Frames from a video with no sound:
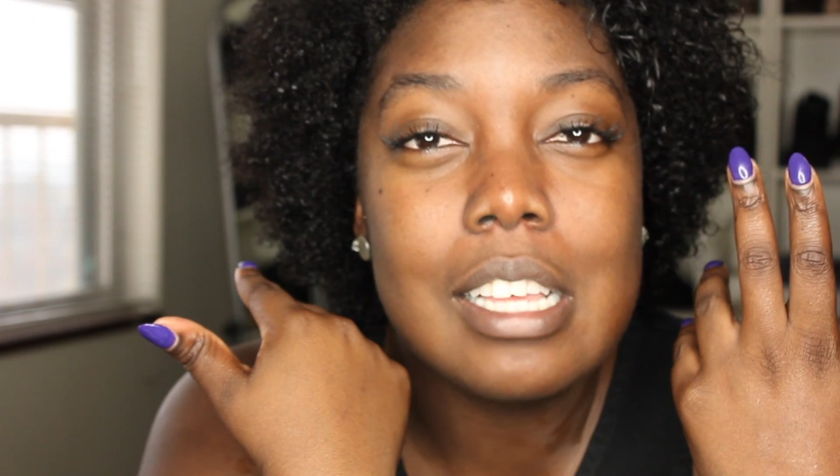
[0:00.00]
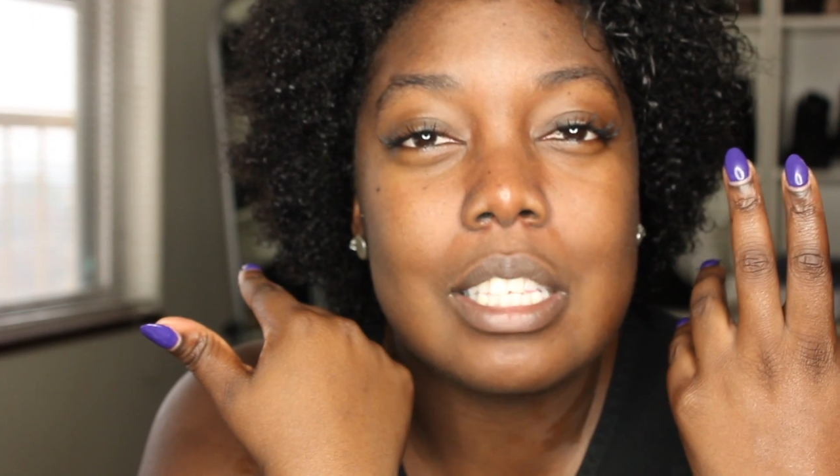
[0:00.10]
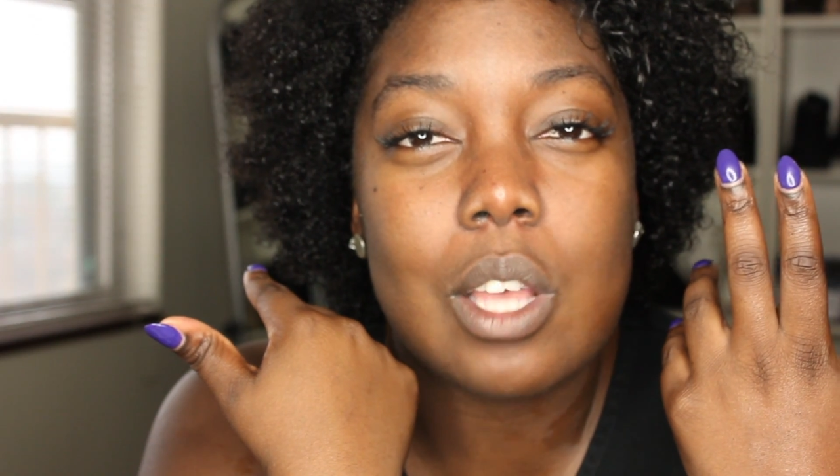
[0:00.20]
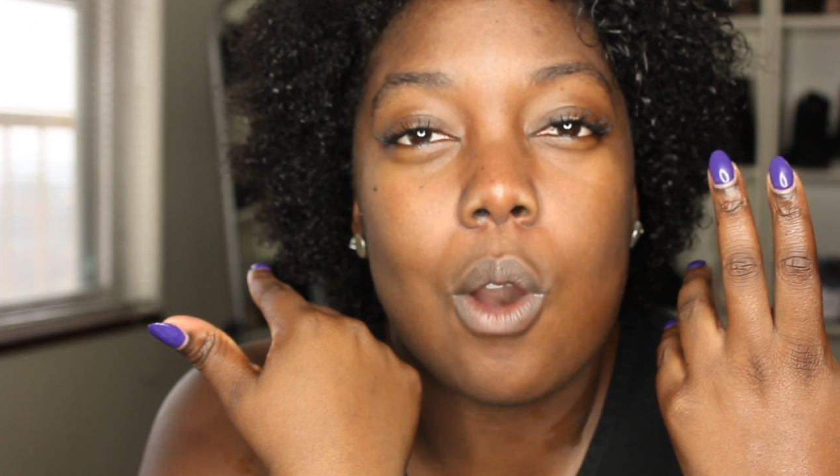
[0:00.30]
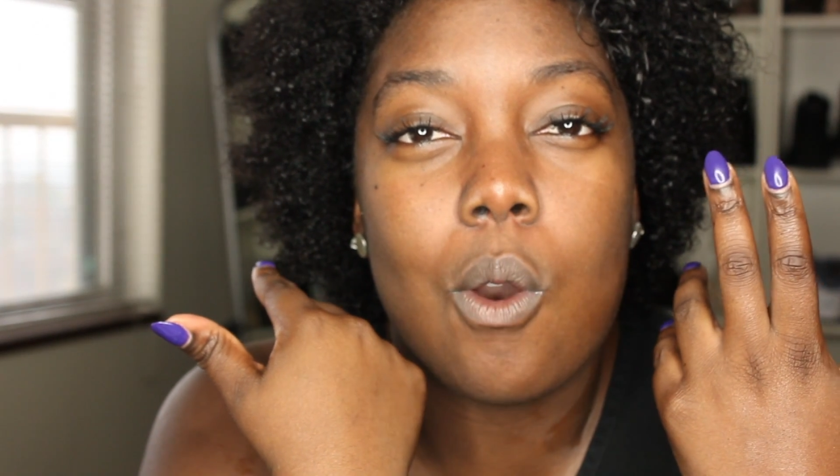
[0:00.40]

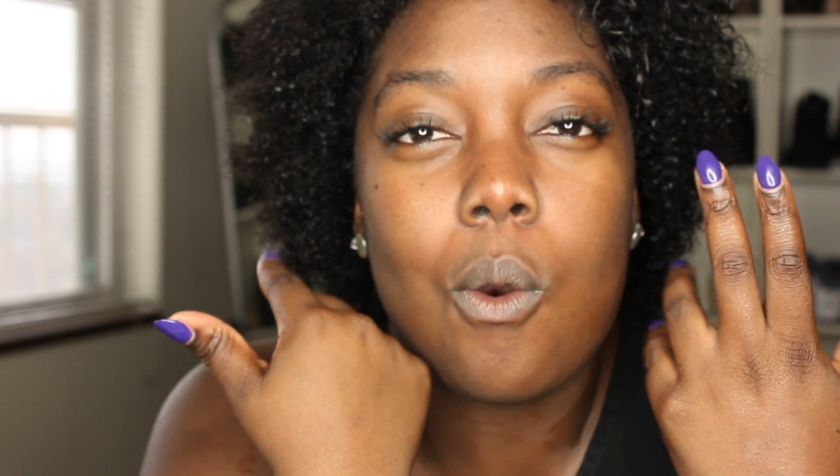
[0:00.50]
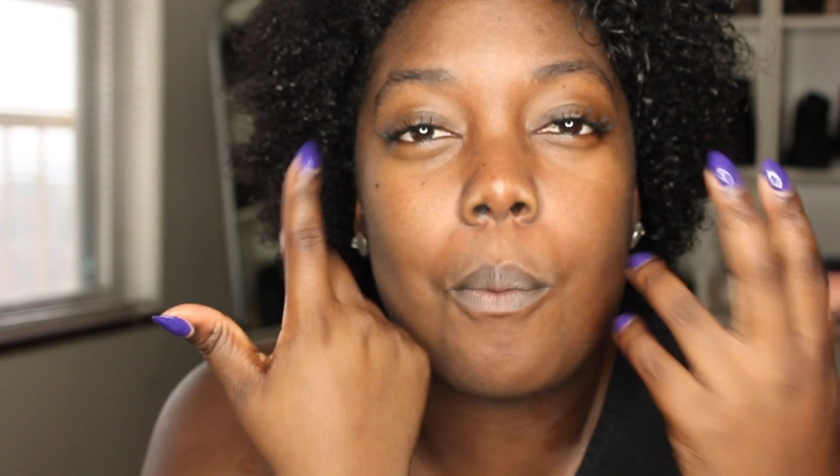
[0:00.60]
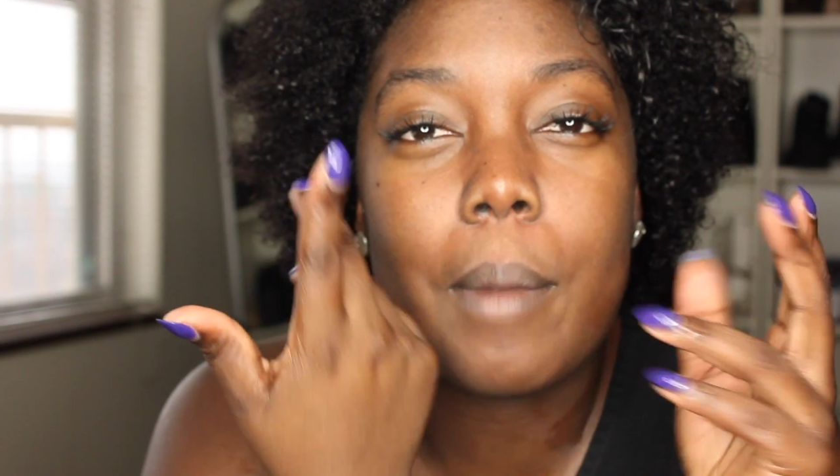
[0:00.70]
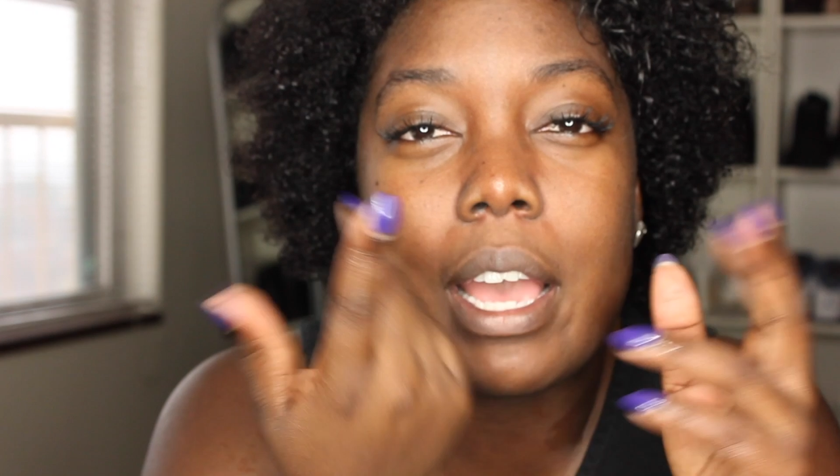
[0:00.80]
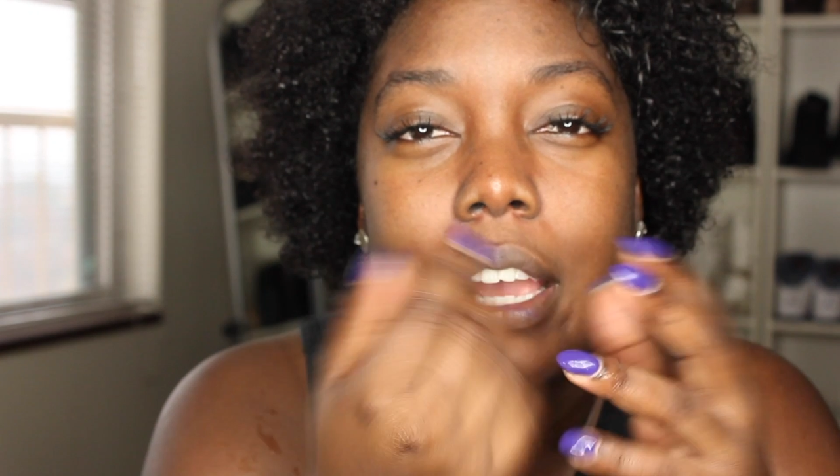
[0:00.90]

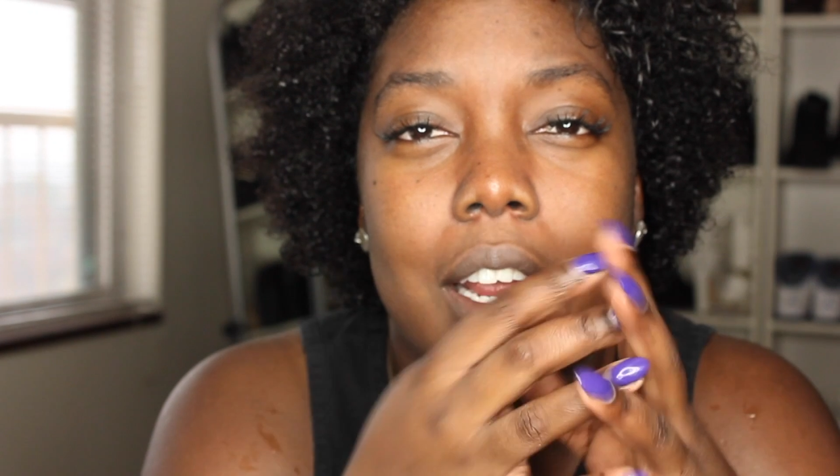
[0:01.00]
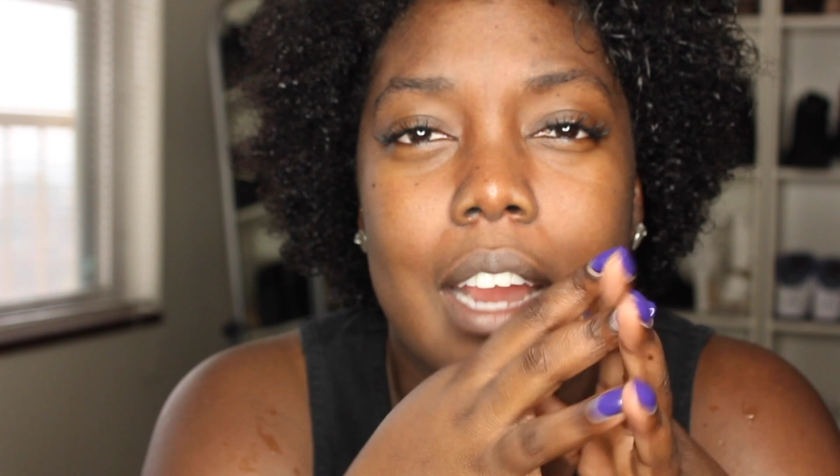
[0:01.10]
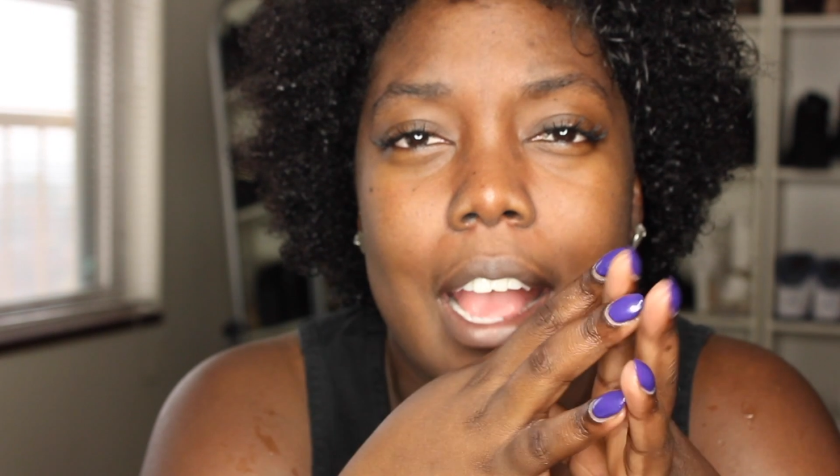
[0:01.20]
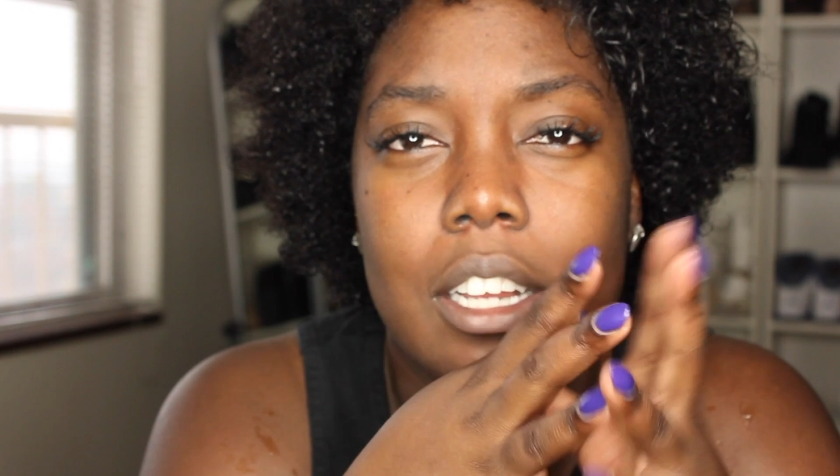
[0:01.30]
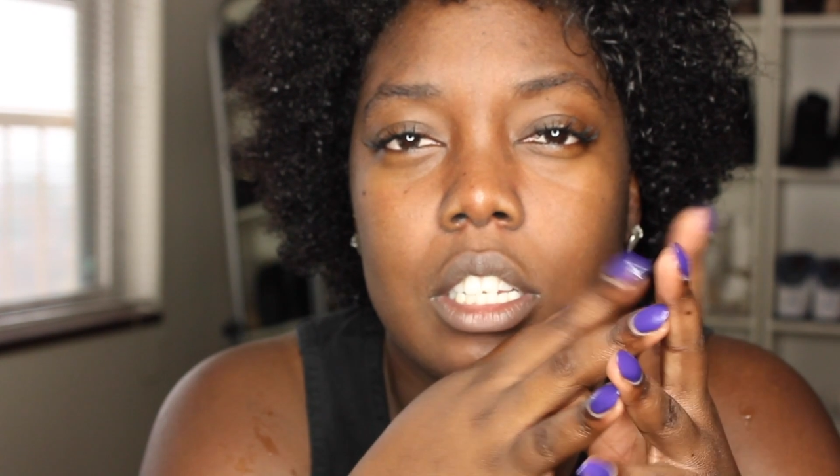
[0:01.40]
so my
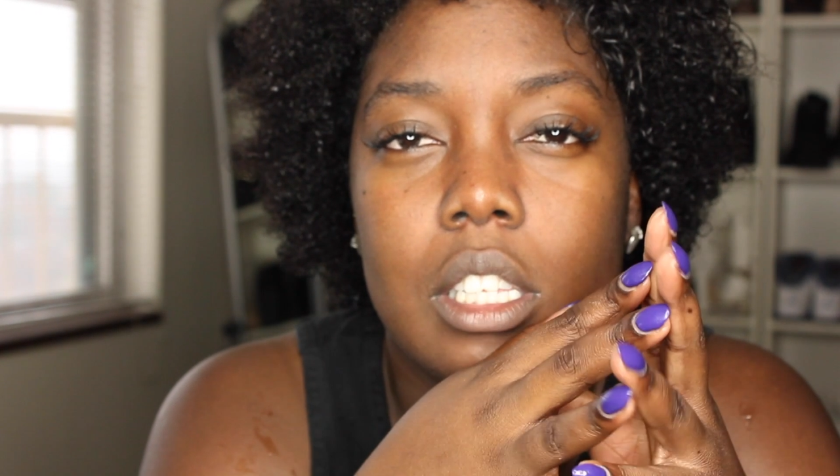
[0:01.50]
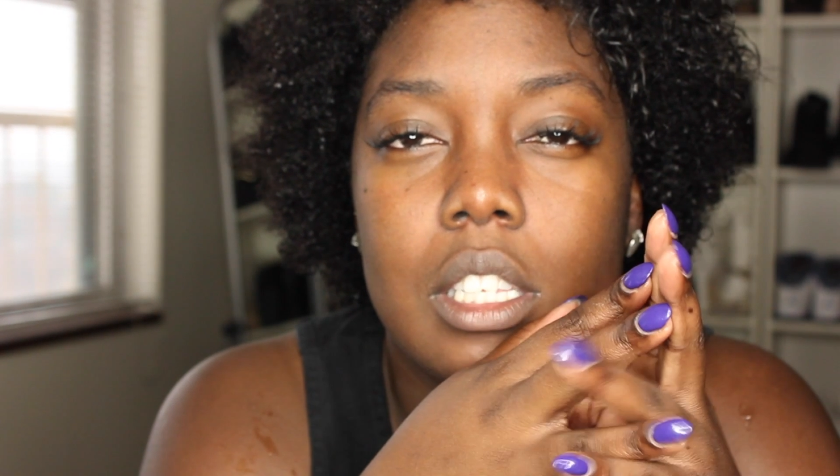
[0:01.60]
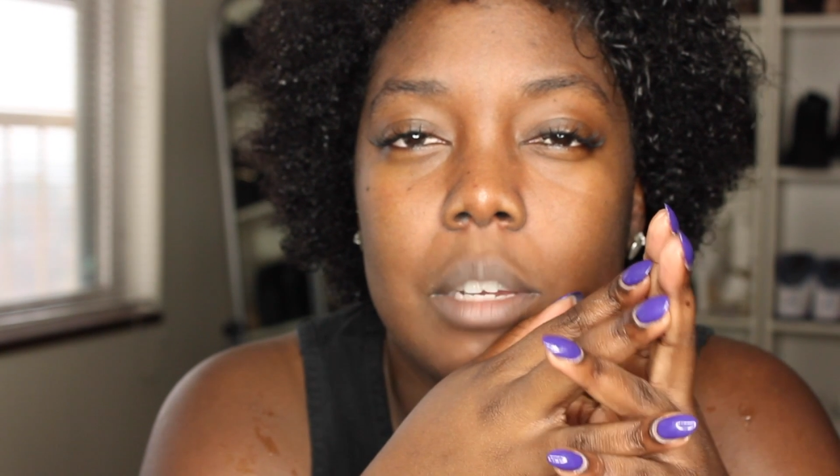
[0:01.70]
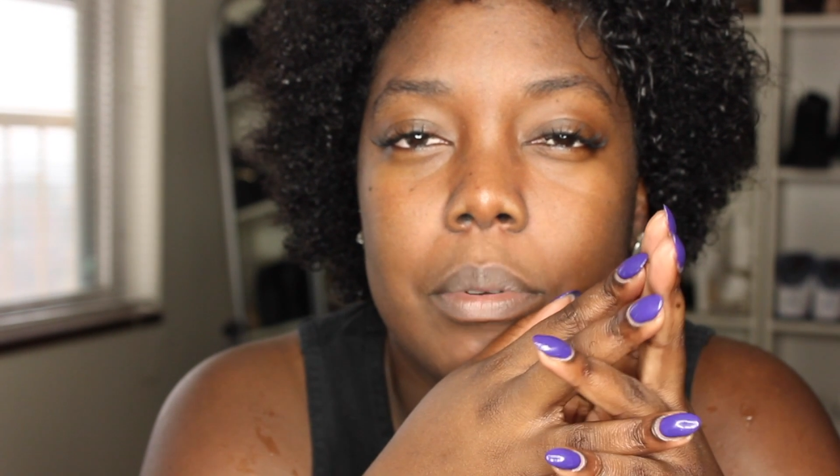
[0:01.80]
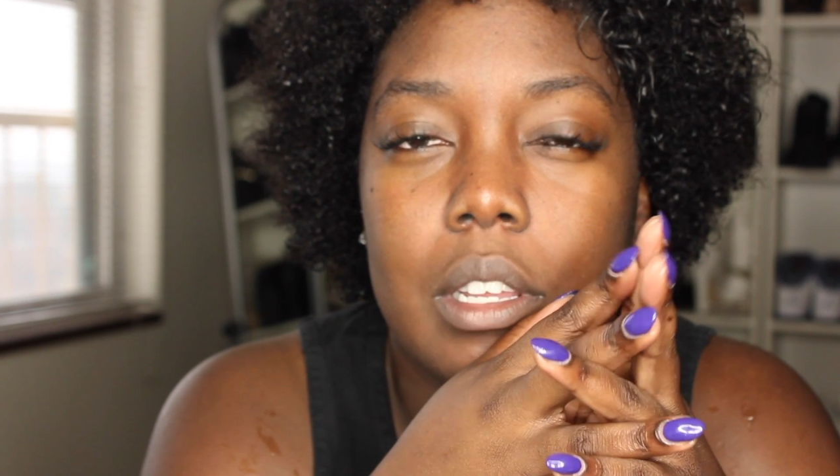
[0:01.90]
hair actually
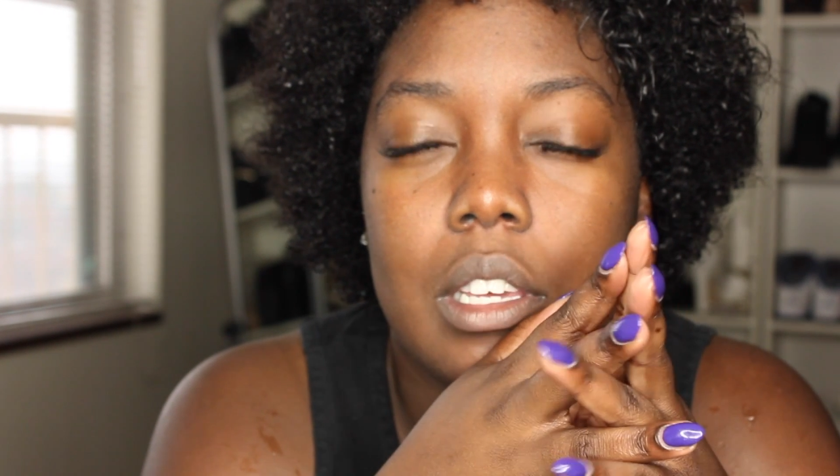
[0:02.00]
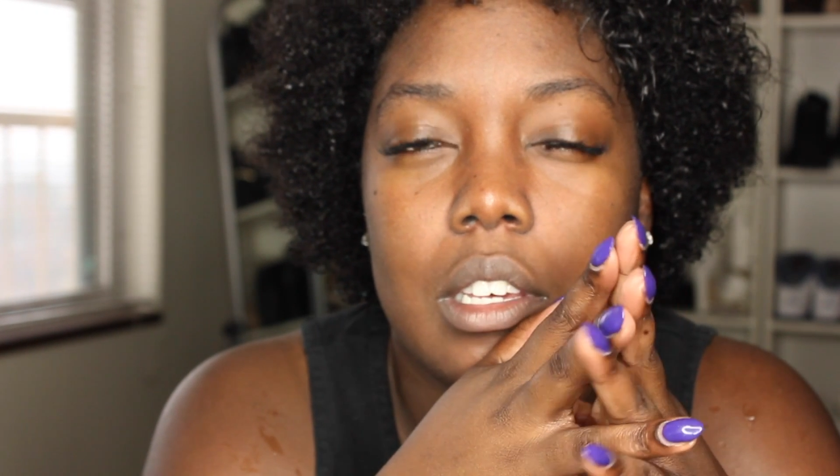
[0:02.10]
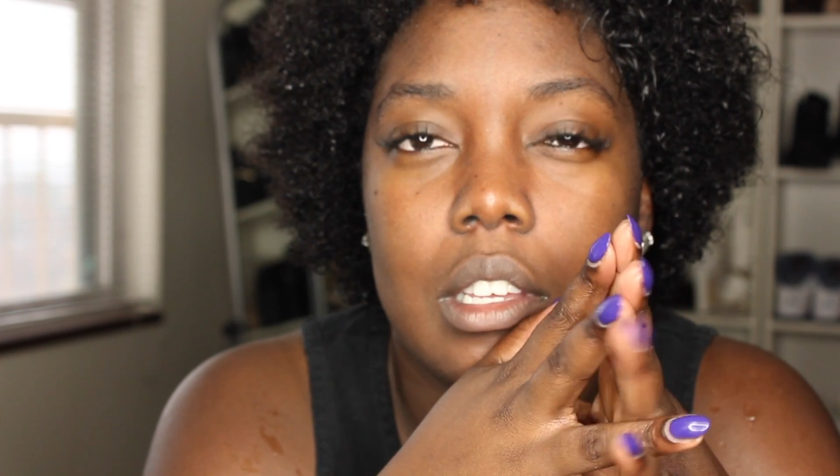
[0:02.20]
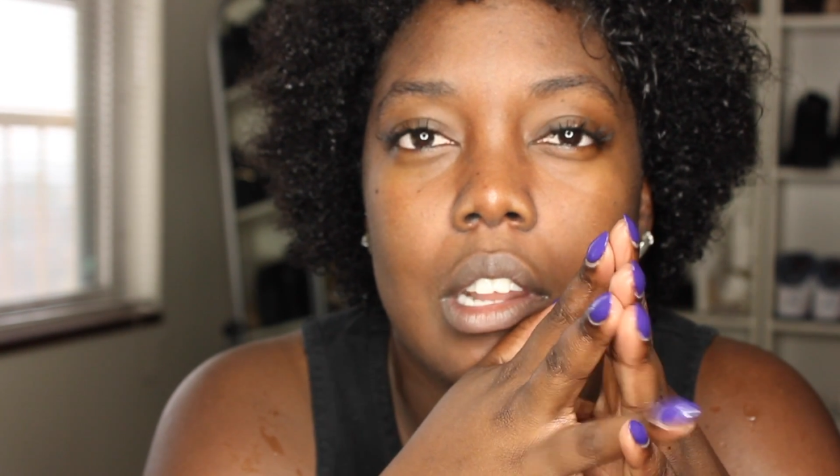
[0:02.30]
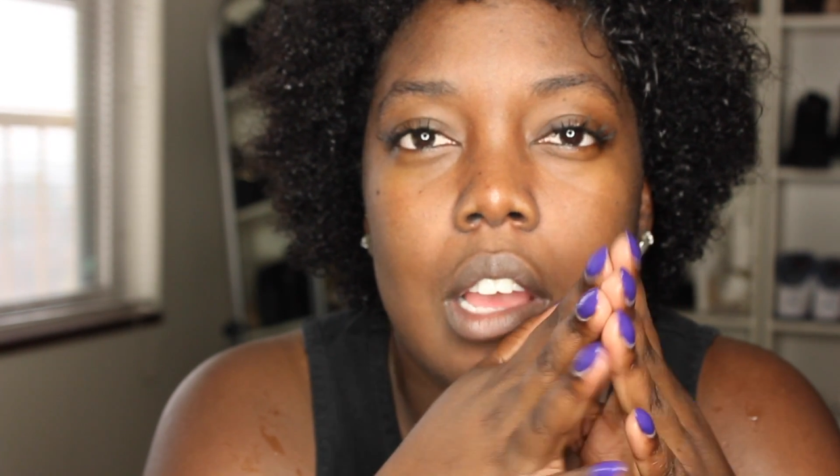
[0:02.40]
did pretty
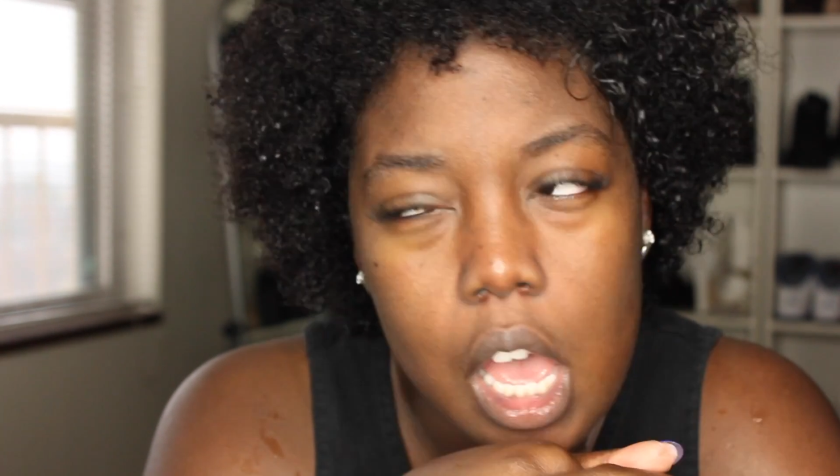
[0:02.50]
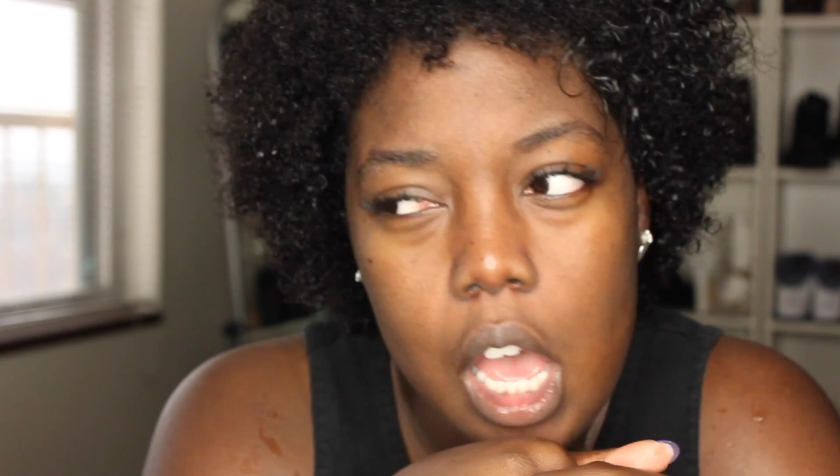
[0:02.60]
good